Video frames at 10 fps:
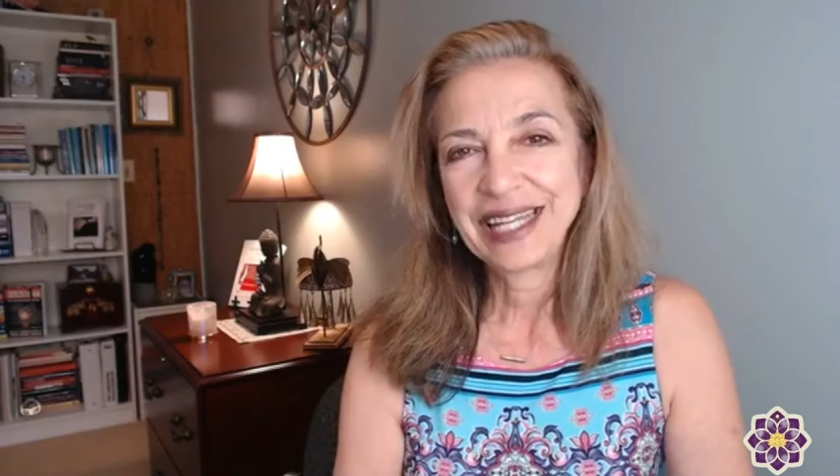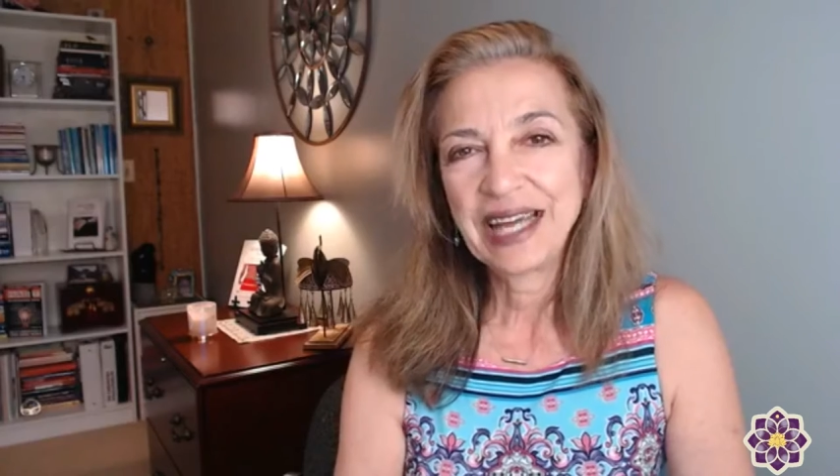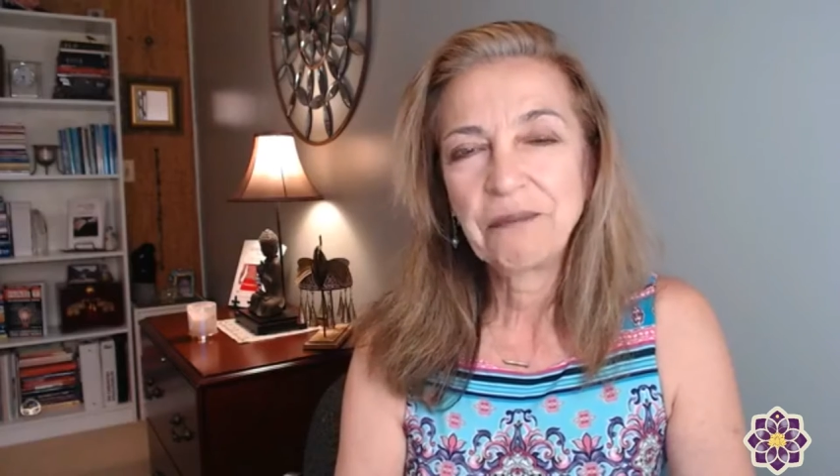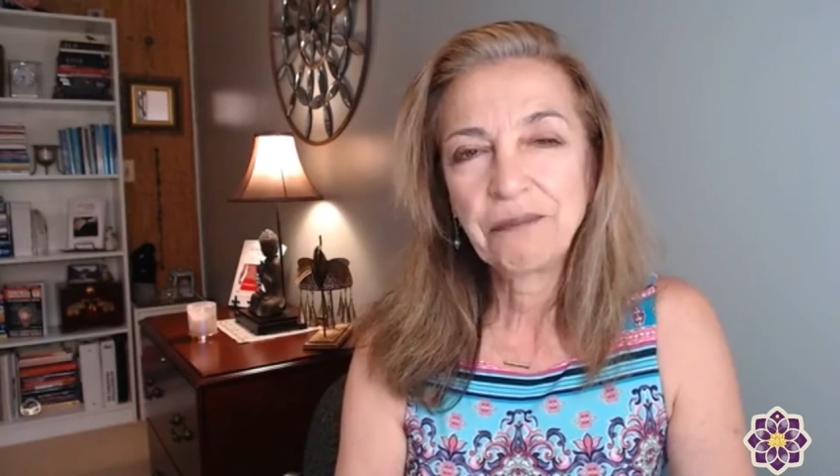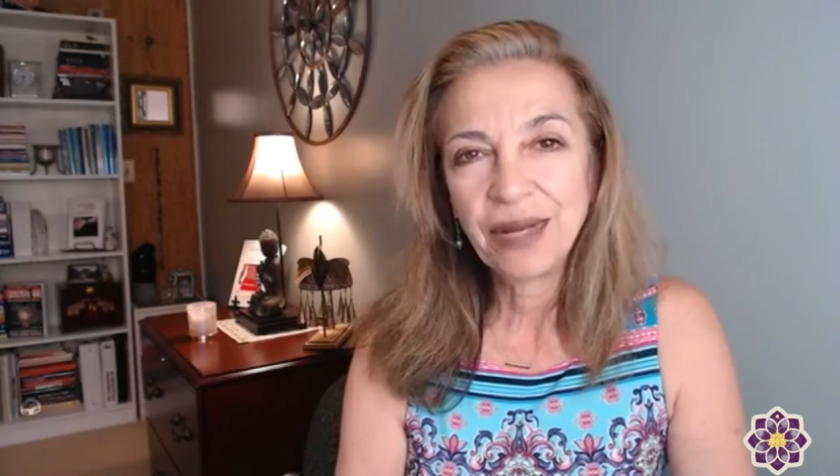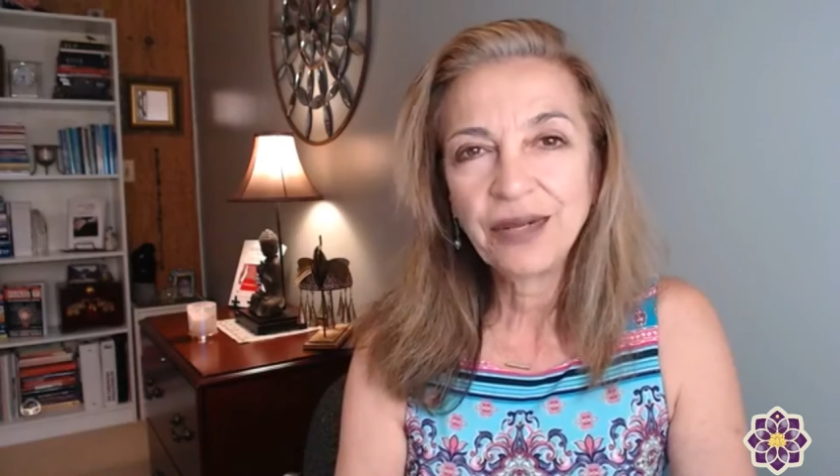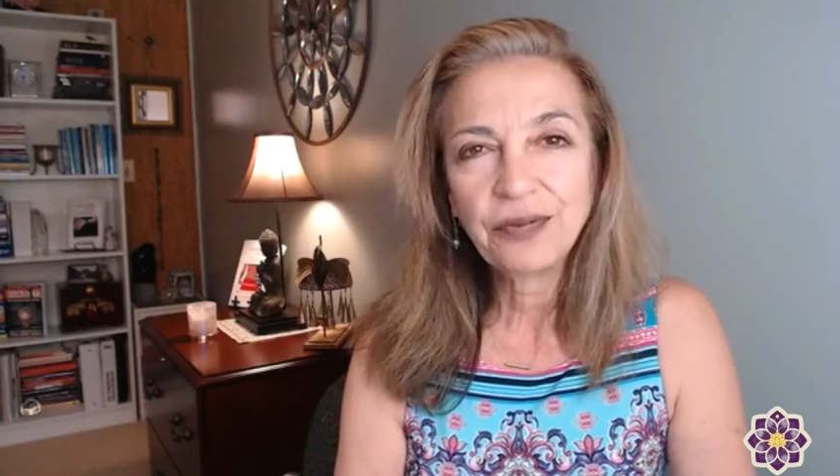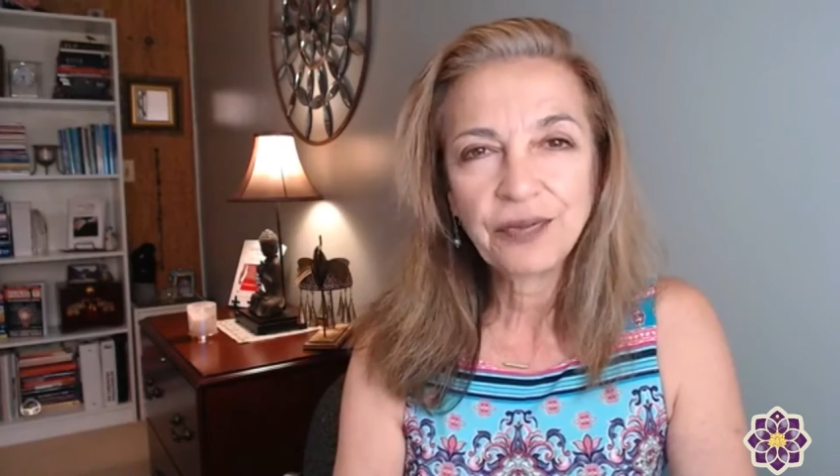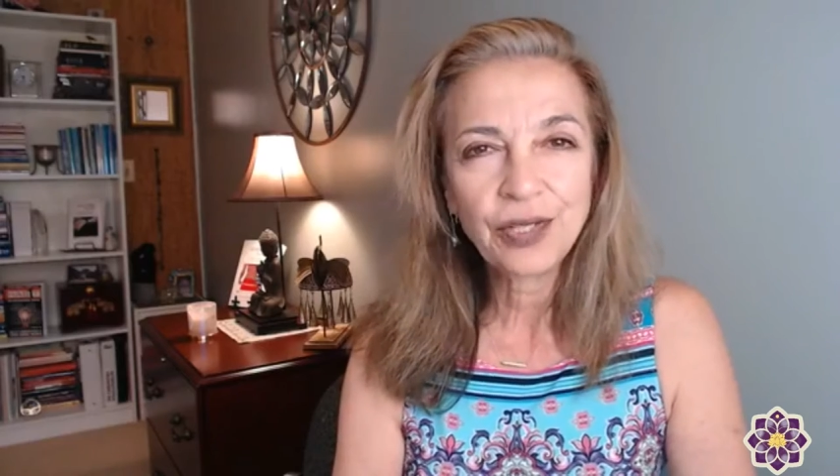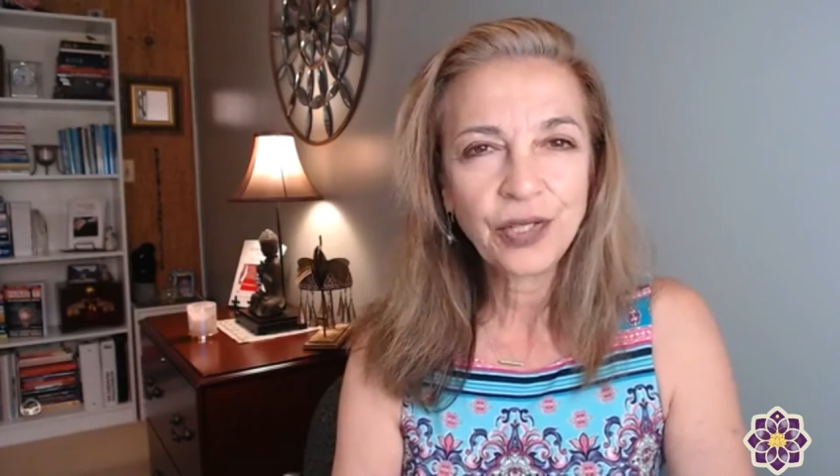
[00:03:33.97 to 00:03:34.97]
can
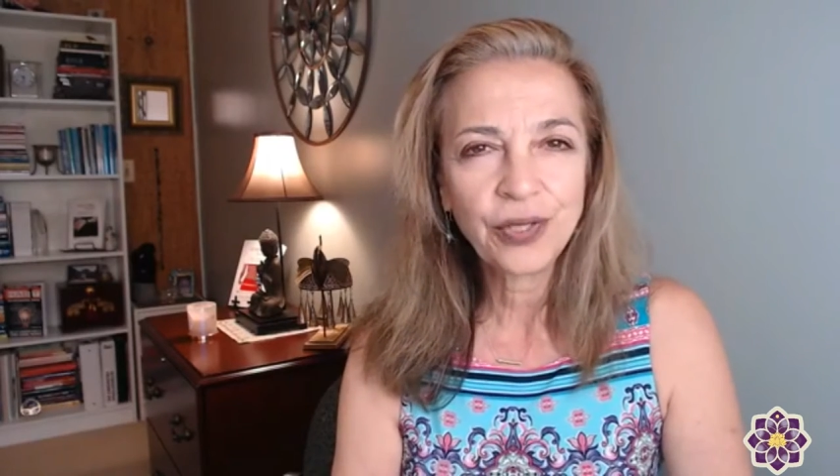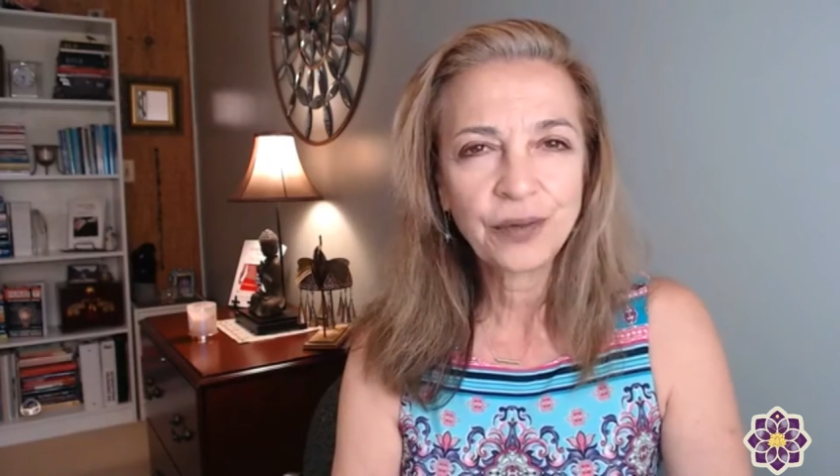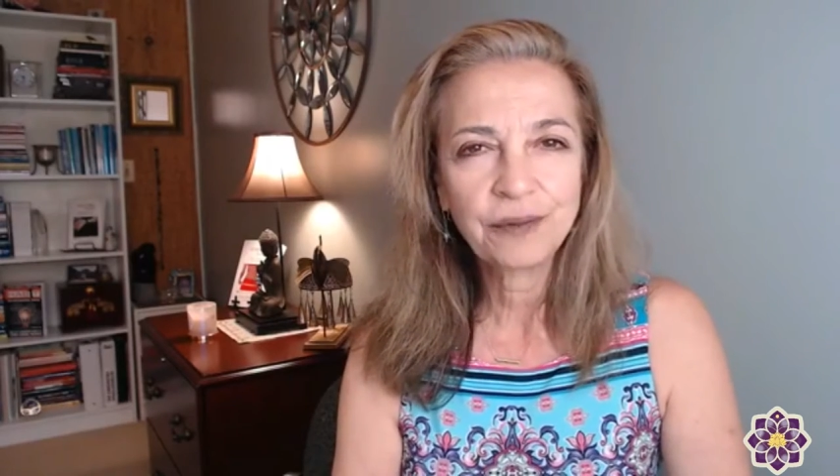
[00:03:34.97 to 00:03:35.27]
benefit you.